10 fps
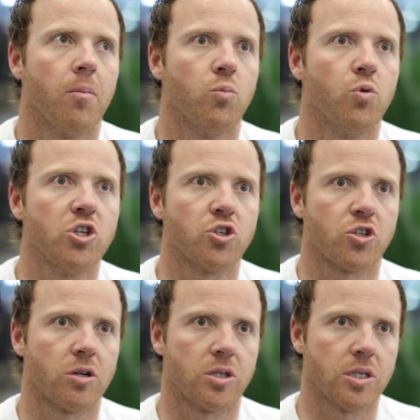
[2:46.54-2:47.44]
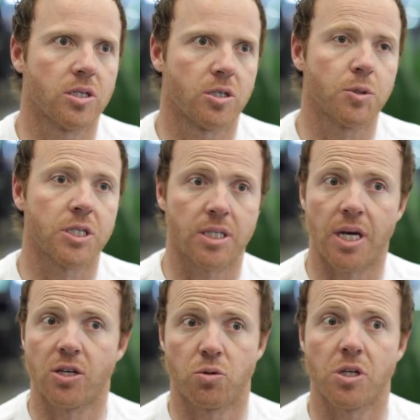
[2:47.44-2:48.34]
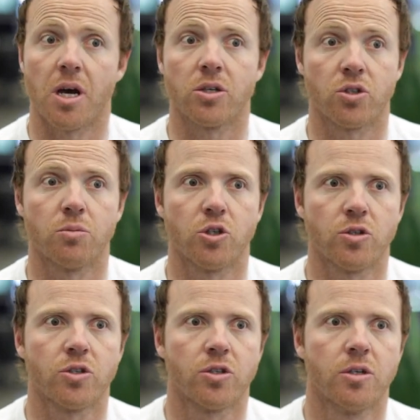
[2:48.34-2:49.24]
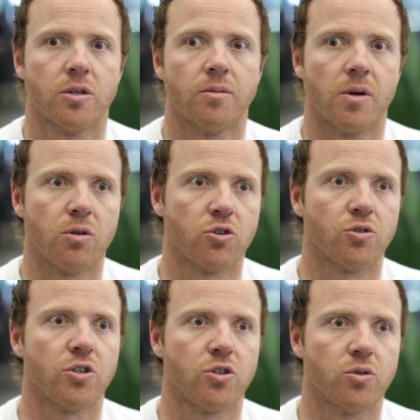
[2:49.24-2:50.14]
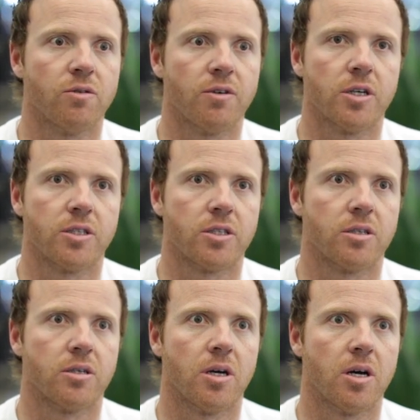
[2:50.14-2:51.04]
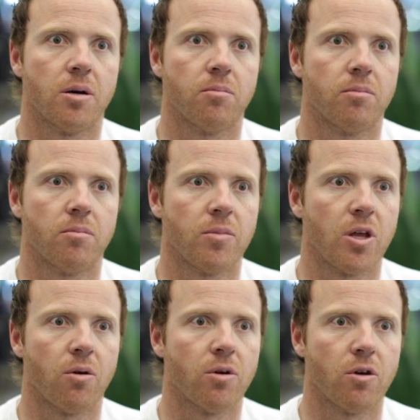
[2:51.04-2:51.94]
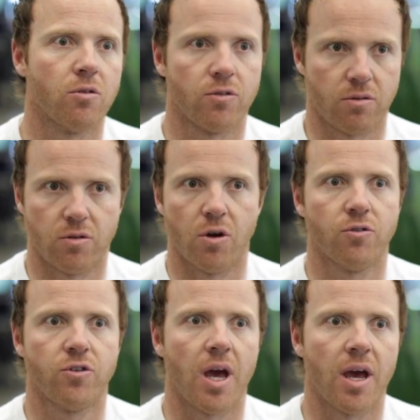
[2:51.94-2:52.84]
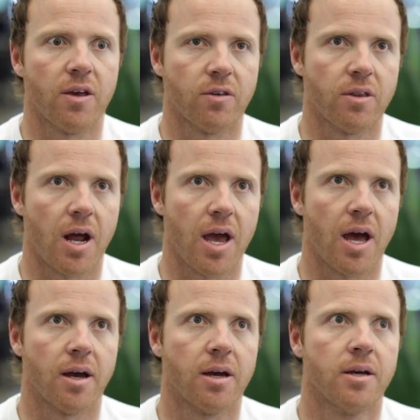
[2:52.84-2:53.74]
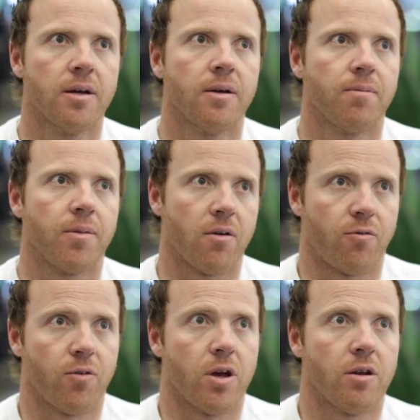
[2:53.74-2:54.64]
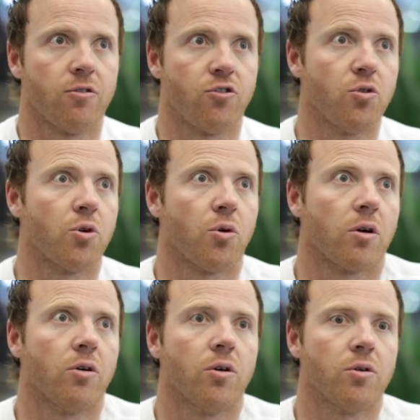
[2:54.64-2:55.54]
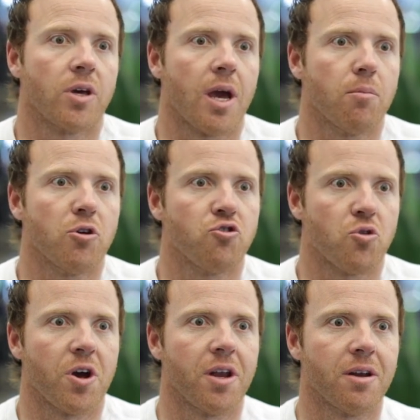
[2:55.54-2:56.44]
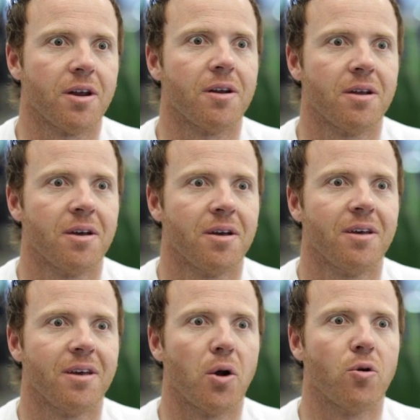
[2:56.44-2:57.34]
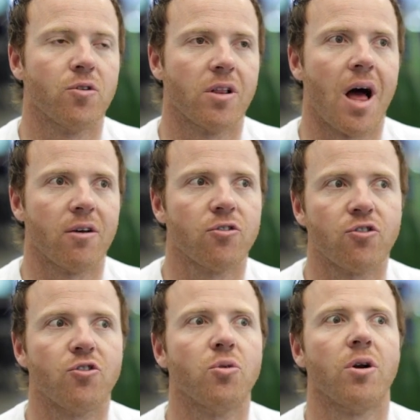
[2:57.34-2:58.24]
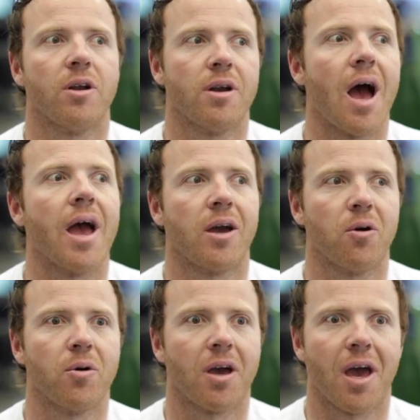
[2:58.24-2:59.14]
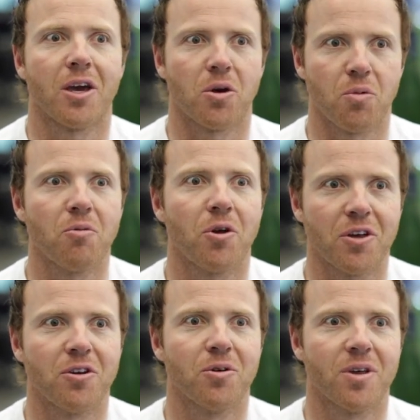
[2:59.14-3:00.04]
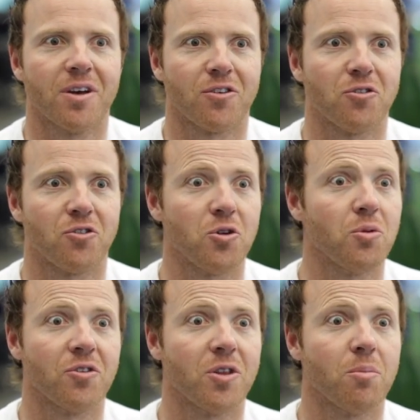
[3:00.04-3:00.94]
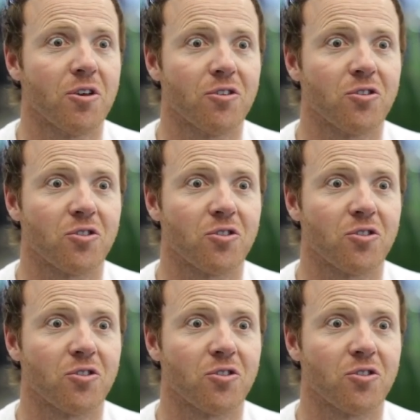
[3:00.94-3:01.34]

We just started seeing some success with customers, and there was only 2 of us, in those days, and then I had a friend, Stuart Orgel, who came and joined, and it was a lot of Stuart and I going, hey, can we really do this? And Stu was in the business